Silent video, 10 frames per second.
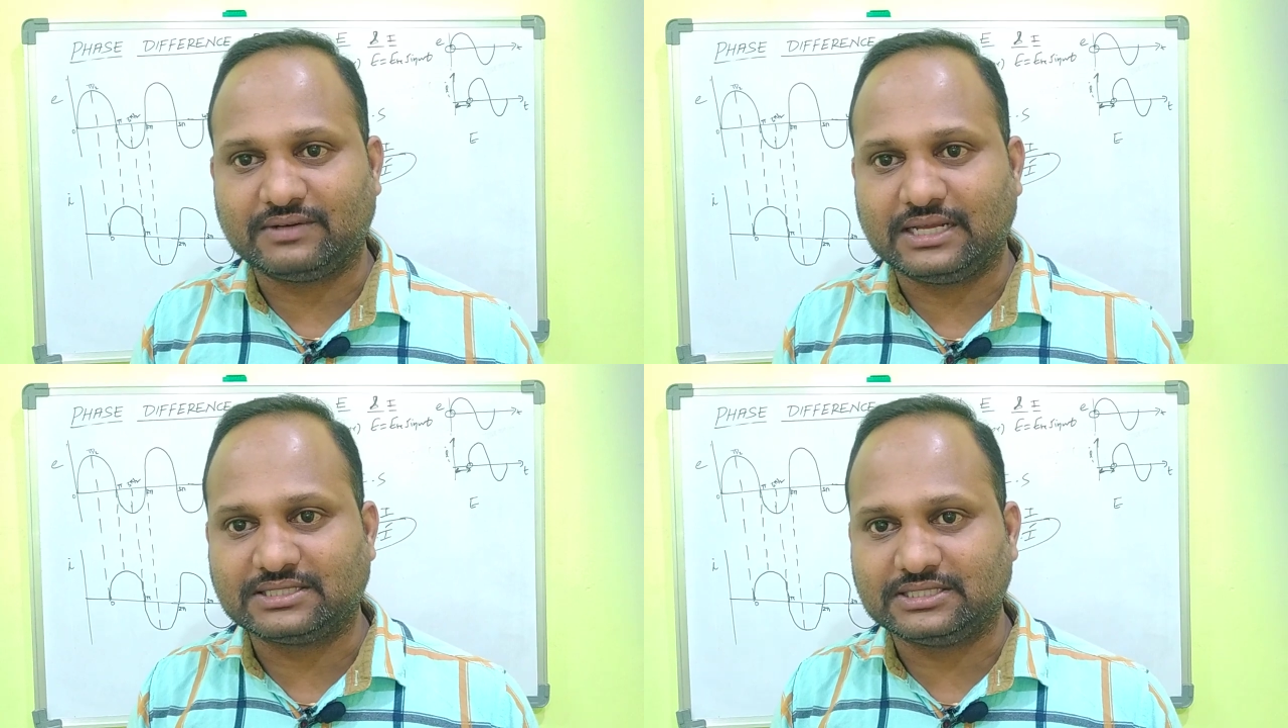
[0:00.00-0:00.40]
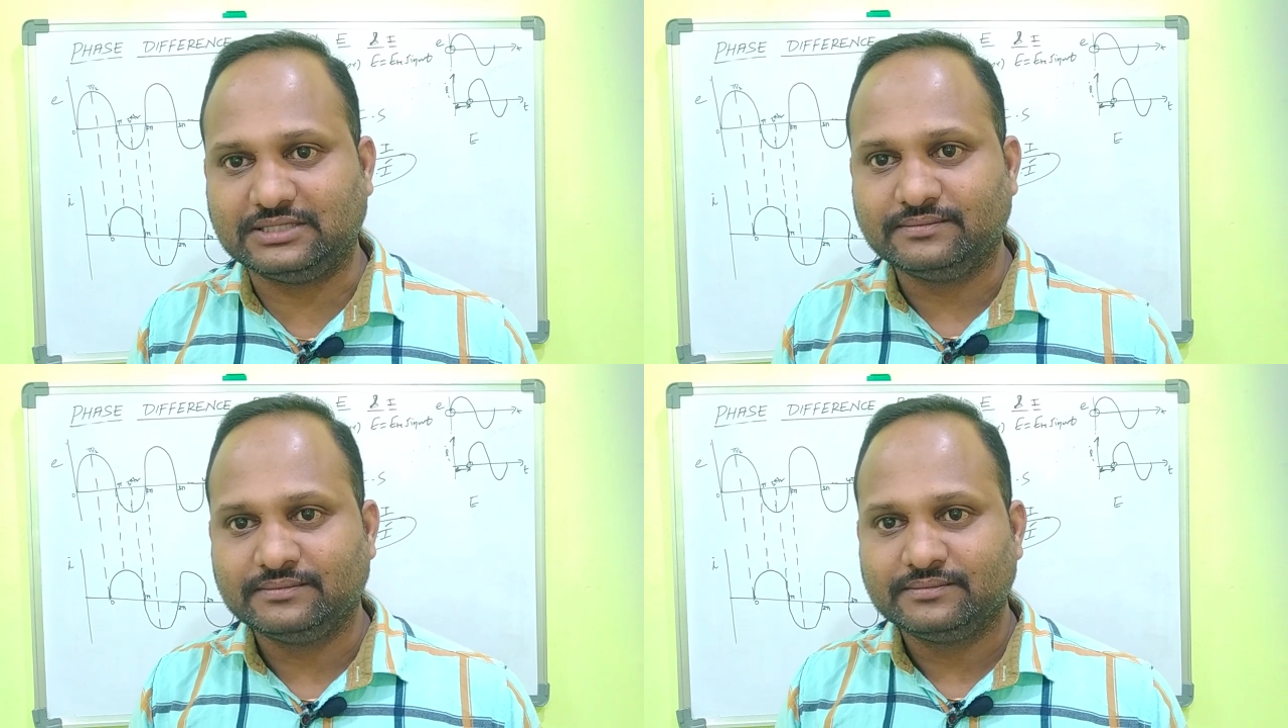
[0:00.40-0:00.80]
velocity.
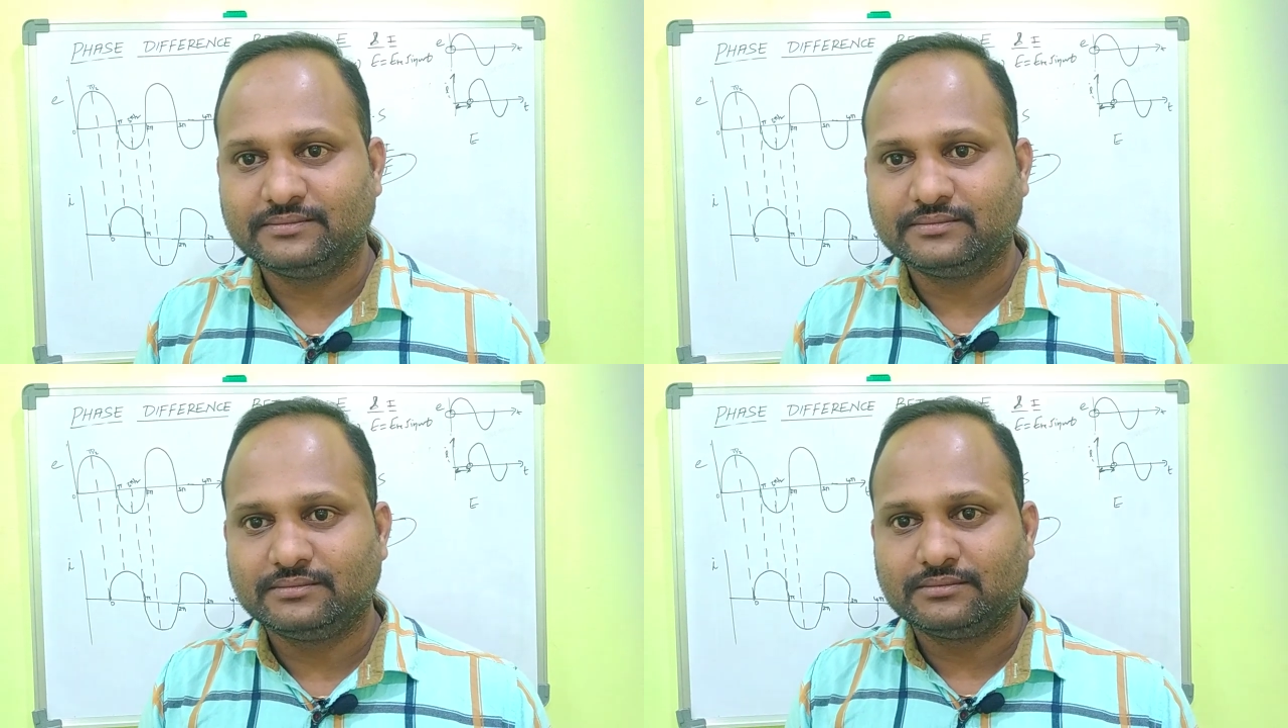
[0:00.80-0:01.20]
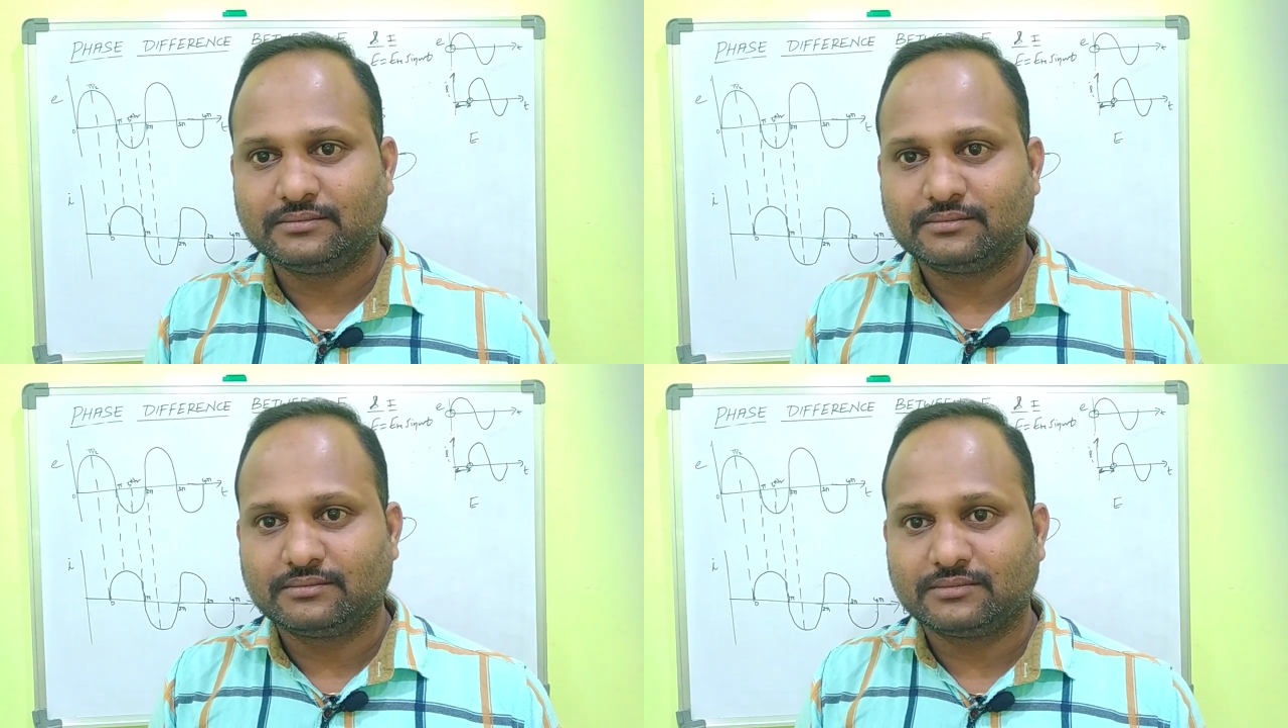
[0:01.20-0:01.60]

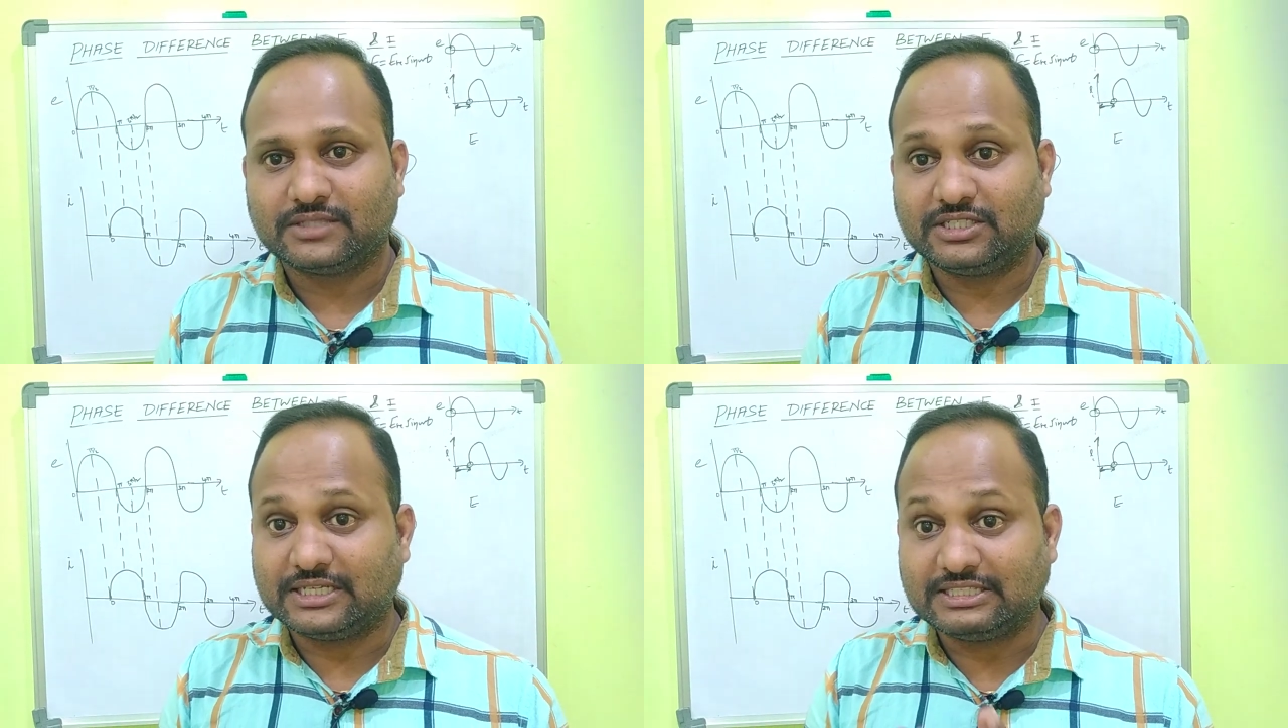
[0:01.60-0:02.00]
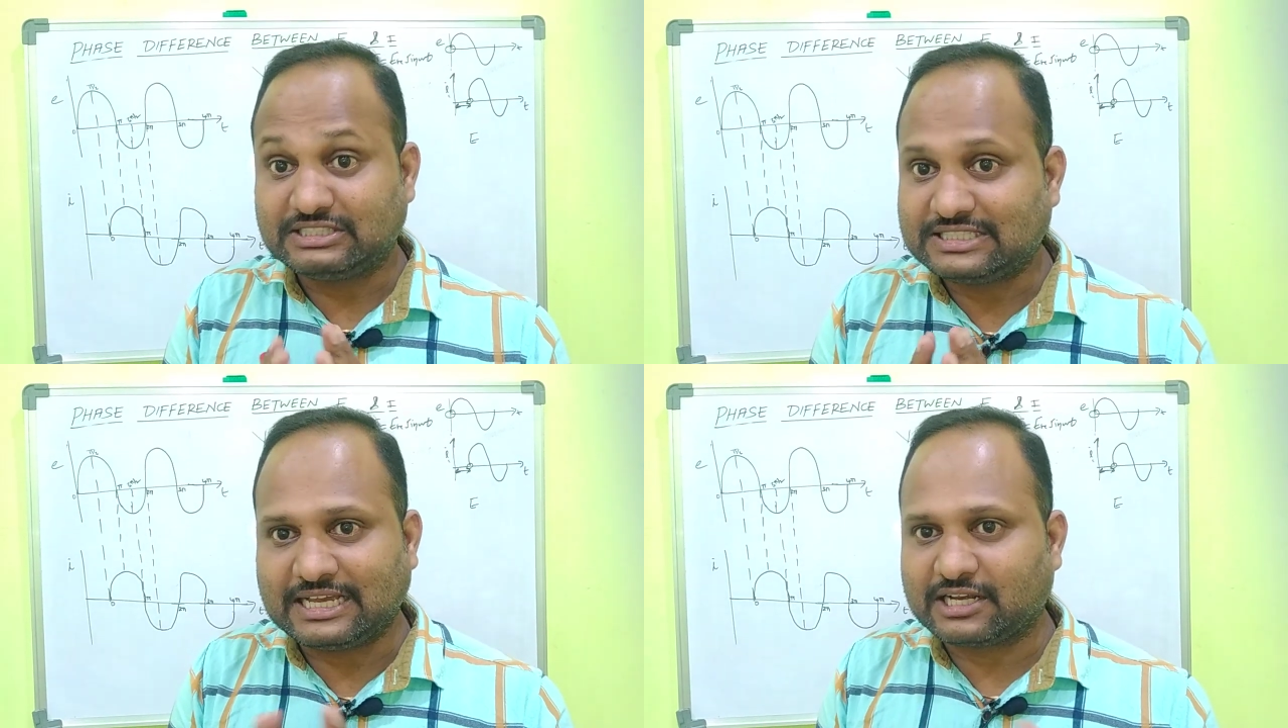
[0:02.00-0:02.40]
It
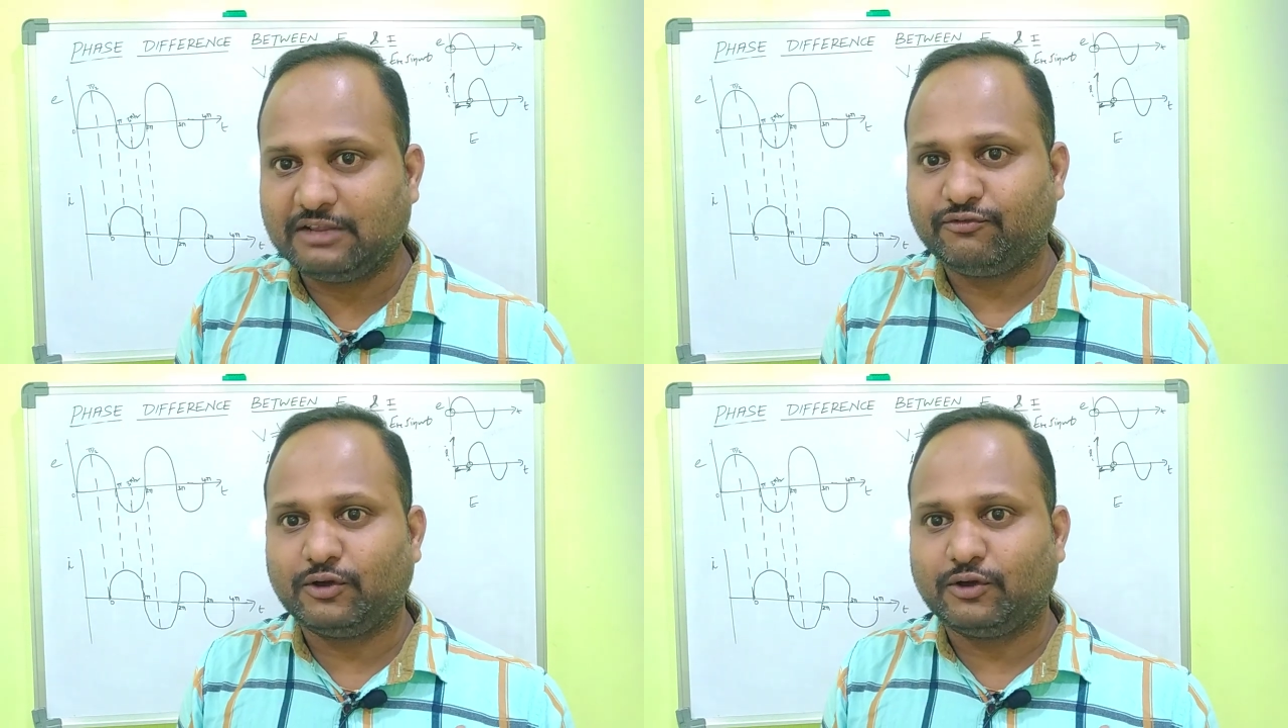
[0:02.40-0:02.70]
exactly